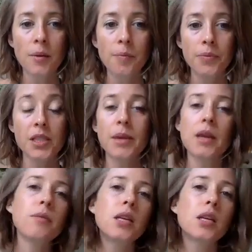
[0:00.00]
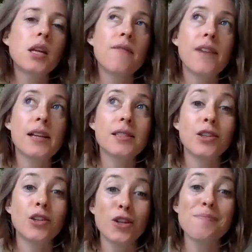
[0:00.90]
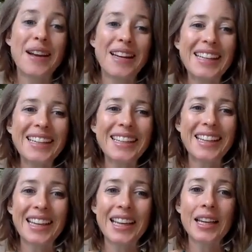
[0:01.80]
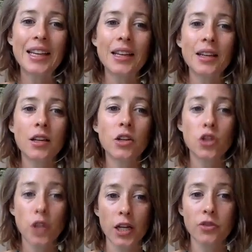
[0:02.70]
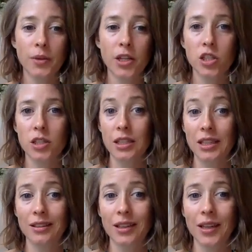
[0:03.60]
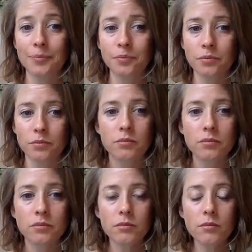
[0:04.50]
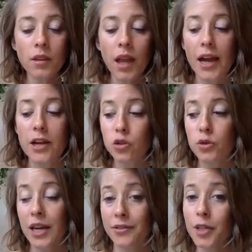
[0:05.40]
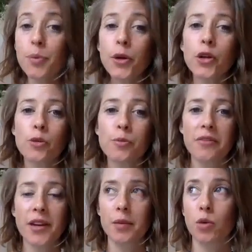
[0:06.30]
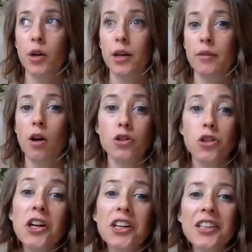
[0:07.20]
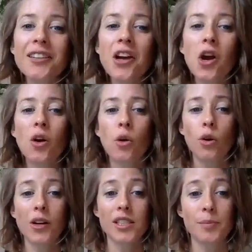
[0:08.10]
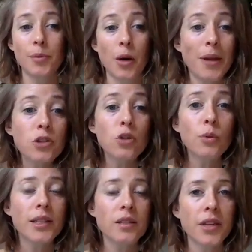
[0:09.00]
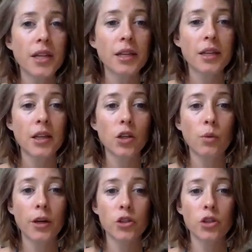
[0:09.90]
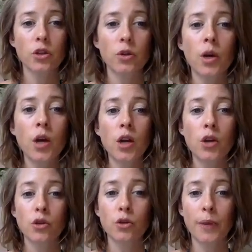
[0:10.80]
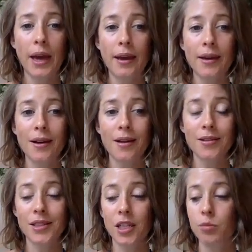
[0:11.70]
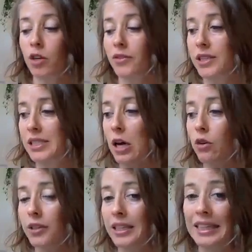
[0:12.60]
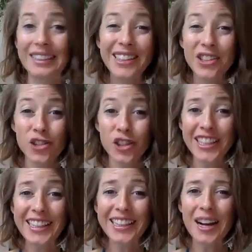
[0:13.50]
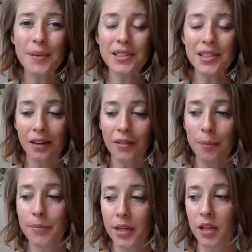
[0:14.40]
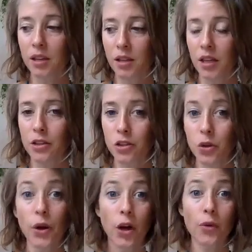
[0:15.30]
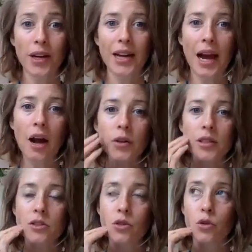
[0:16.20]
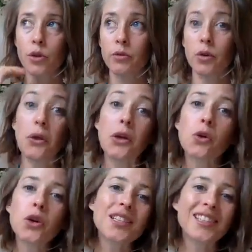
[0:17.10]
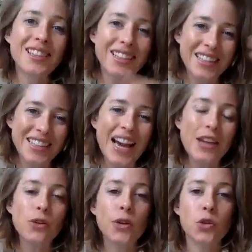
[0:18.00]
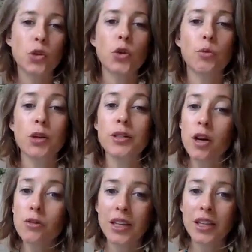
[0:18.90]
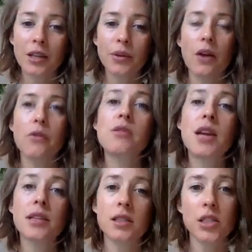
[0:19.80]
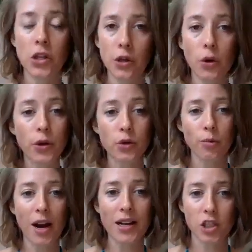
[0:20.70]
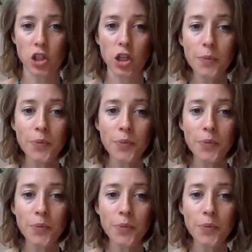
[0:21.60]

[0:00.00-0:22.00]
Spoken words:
This may mean investing your money in transformation and healing. As you dive deeper, you may find more alternative or experimental ways of healing that you want to do. You may seek more of a self-healing journey. That's kind of a big thing that's going on right now, is through enrolling in courses and things like that. You can do a little more self-healing without necessarily going to a practitioner.